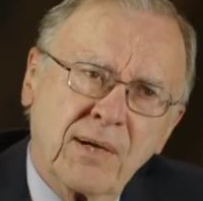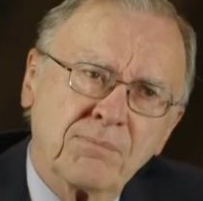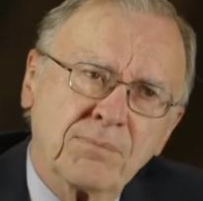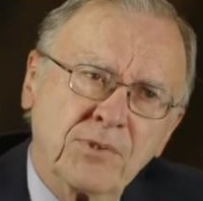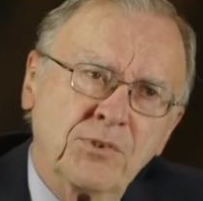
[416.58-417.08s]

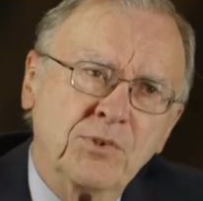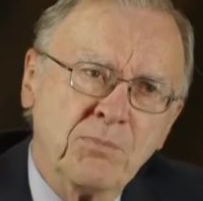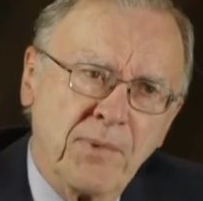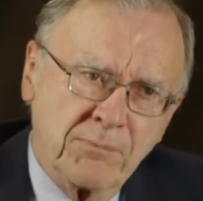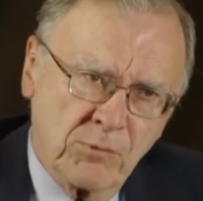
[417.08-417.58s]
up to do
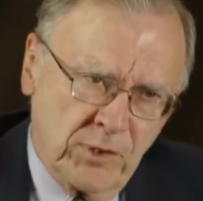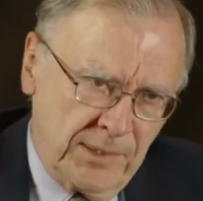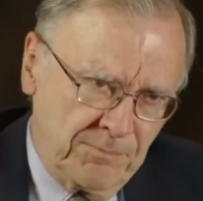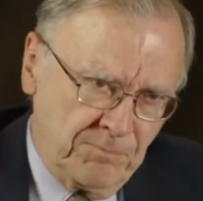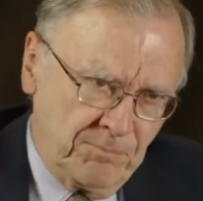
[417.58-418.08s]

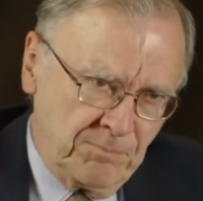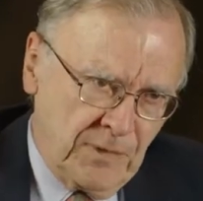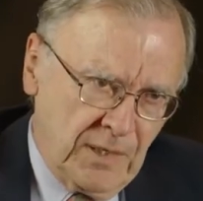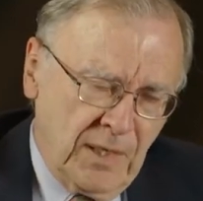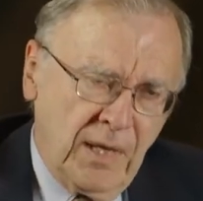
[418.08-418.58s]
memory.
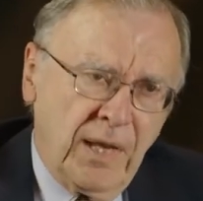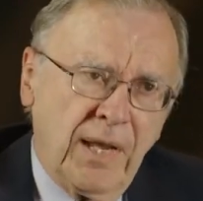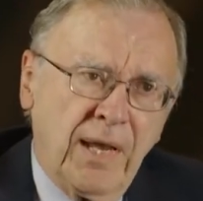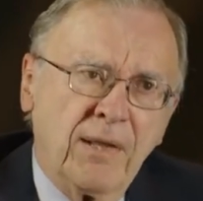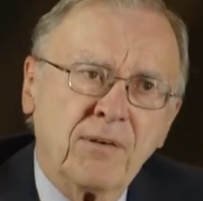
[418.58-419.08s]

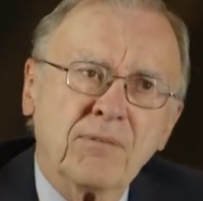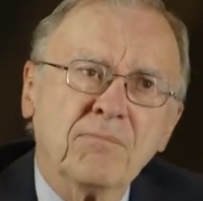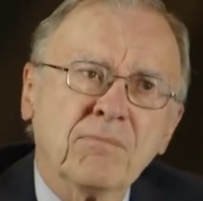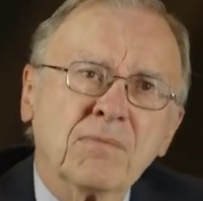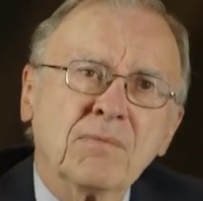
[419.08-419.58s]
And
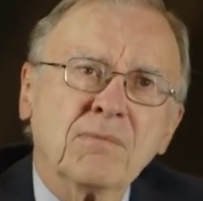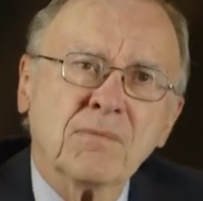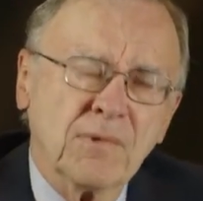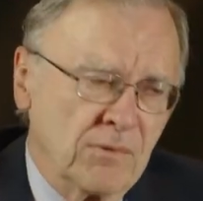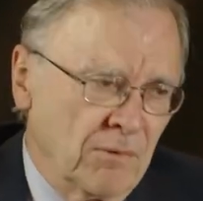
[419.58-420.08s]

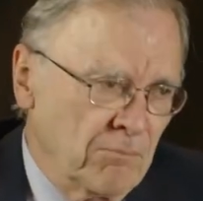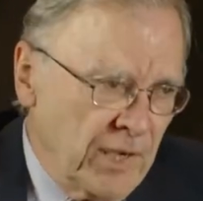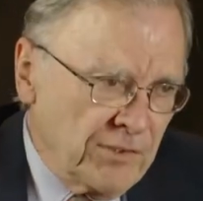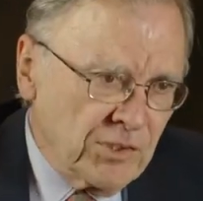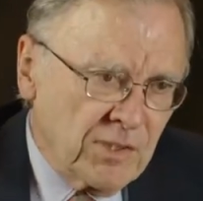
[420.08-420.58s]
the
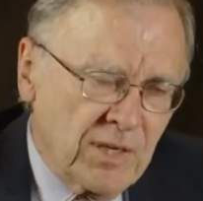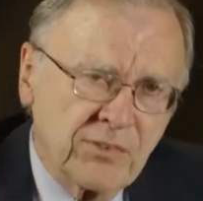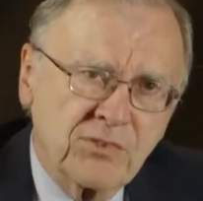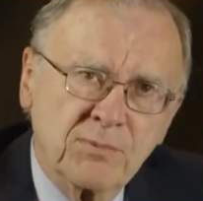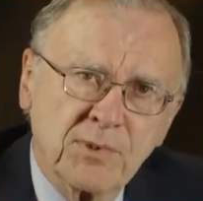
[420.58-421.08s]
major
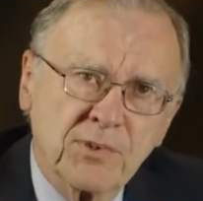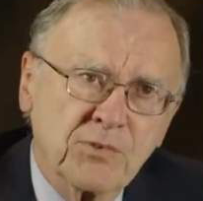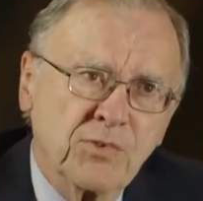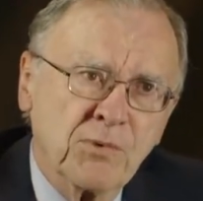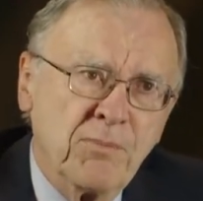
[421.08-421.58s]
customers for